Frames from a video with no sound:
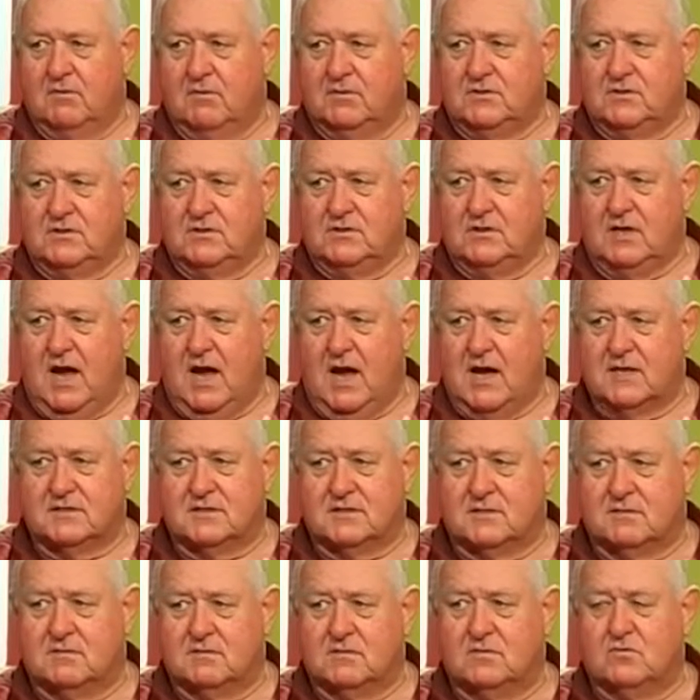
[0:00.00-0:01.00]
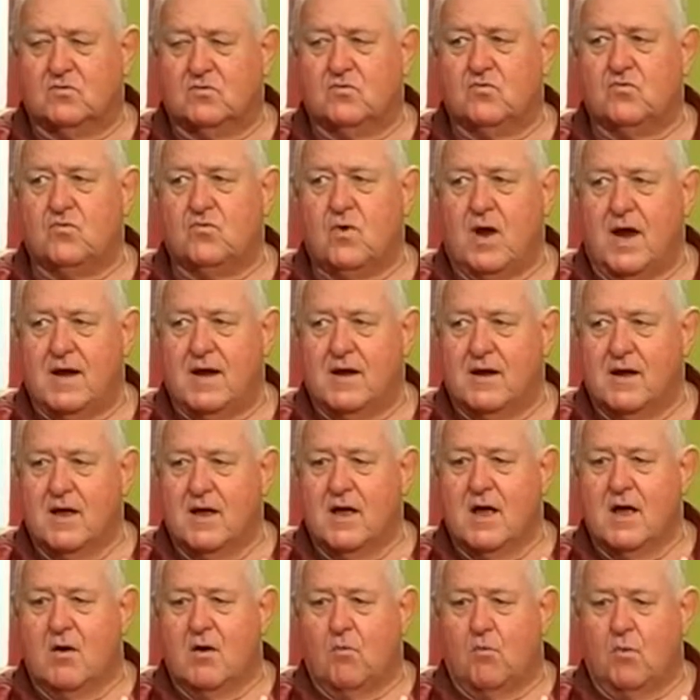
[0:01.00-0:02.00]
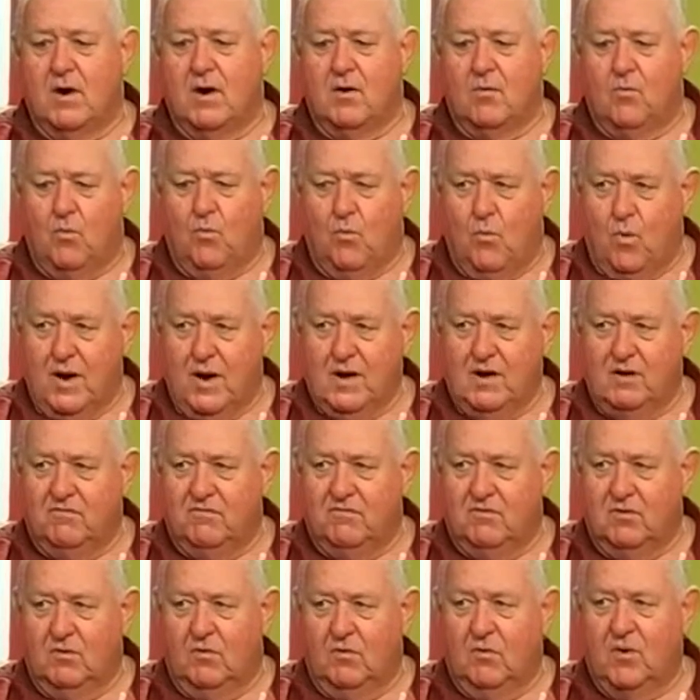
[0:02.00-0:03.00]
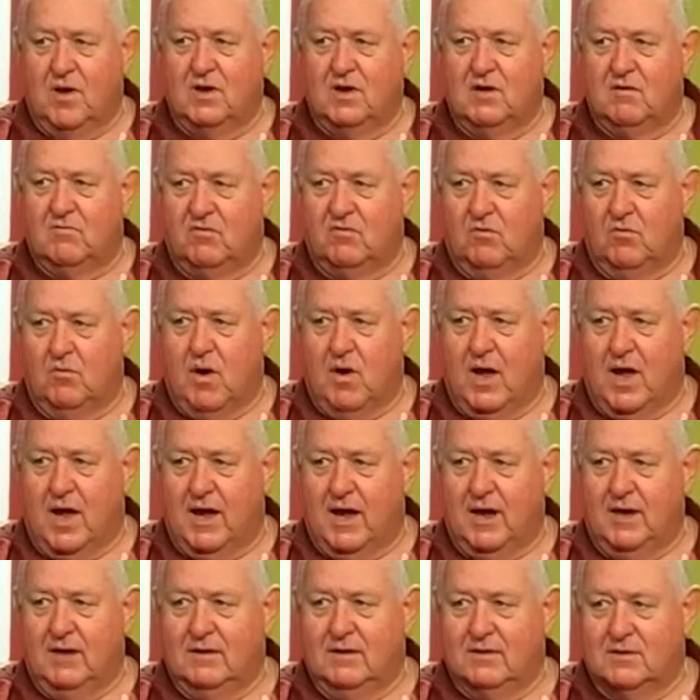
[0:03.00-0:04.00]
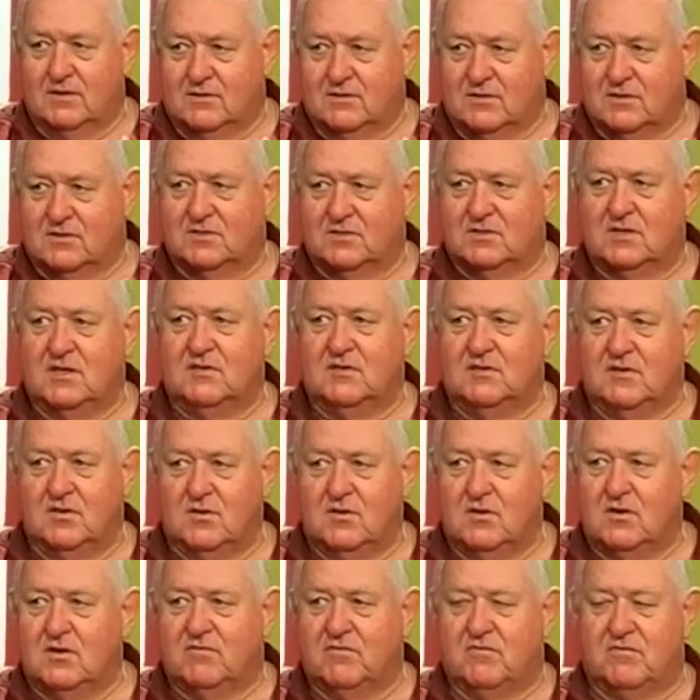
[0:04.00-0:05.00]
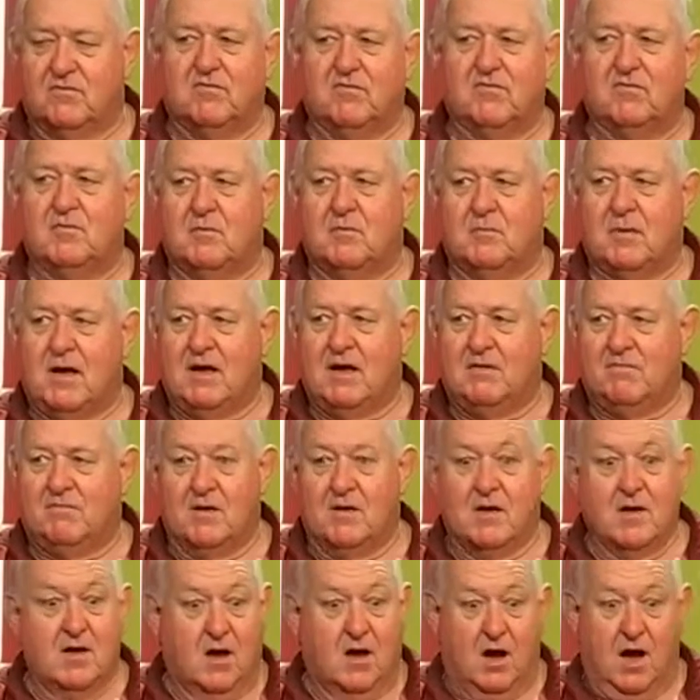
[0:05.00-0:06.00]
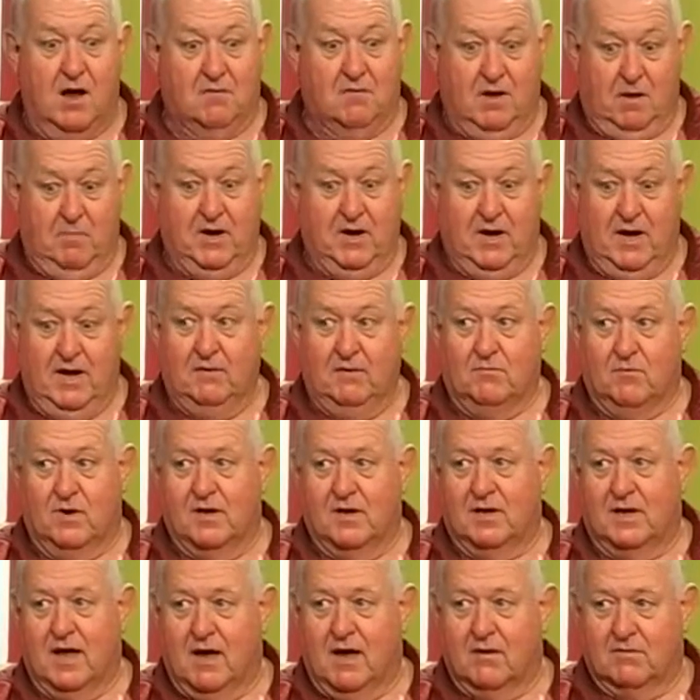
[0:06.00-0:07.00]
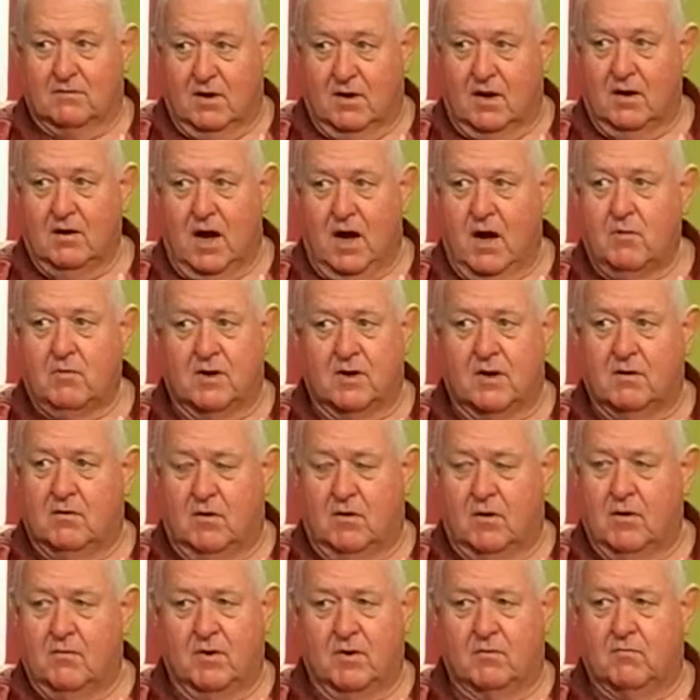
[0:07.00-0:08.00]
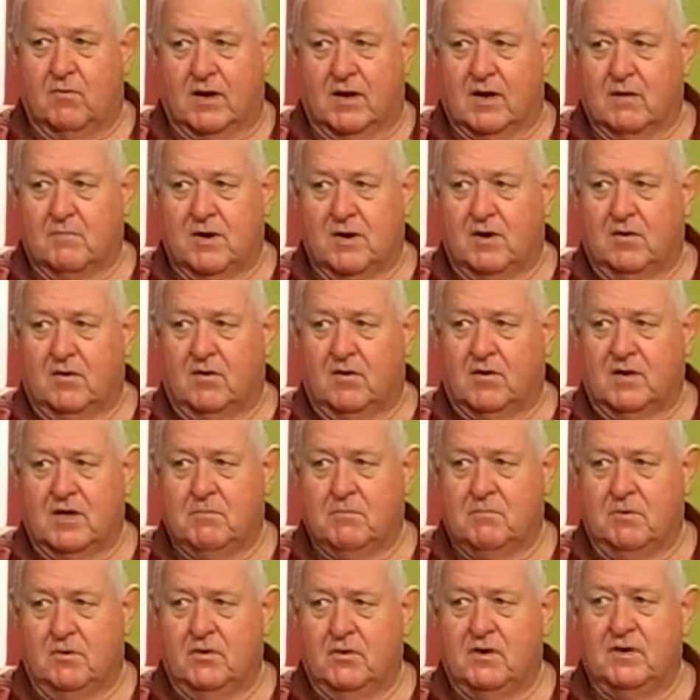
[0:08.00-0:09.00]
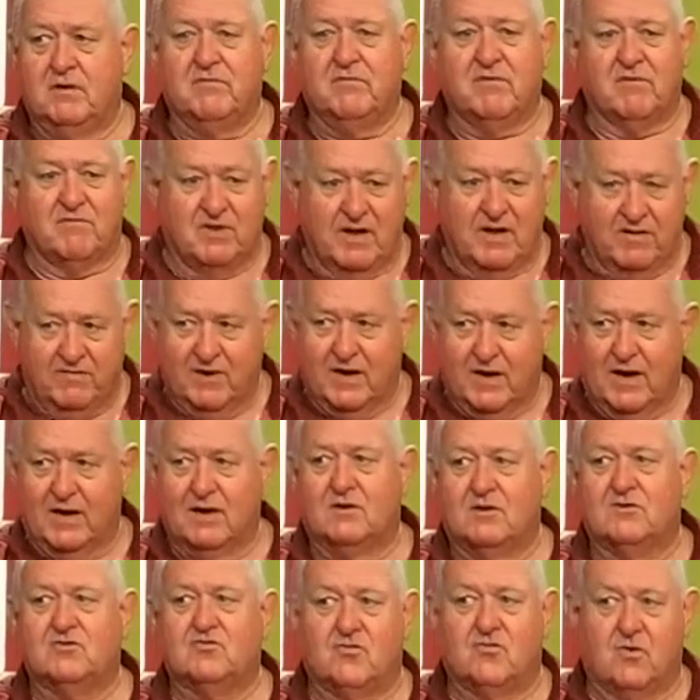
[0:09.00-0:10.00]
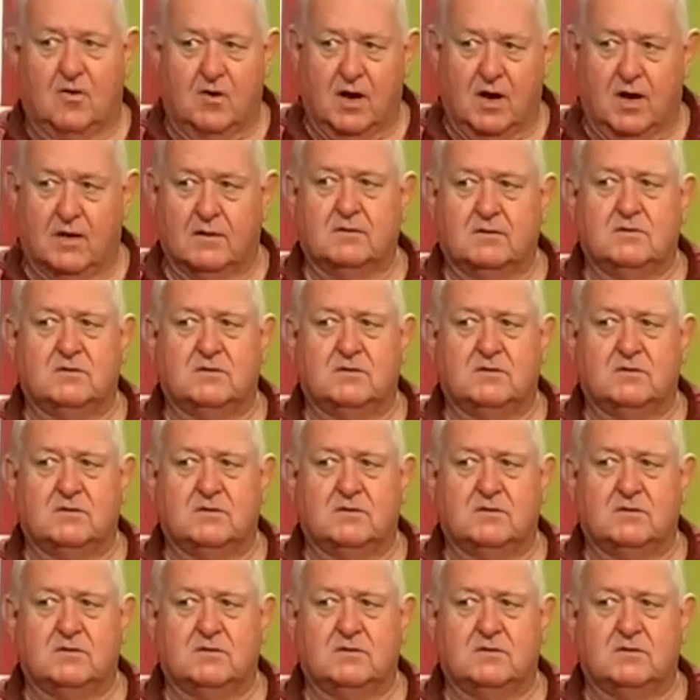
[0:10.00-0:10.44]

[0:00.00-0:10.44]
And it was just great. What a wonderful, wonderful way to see the Earth from above. I mean, anywhere you go, I would recommend hot air balloon. If you've never done it, try it.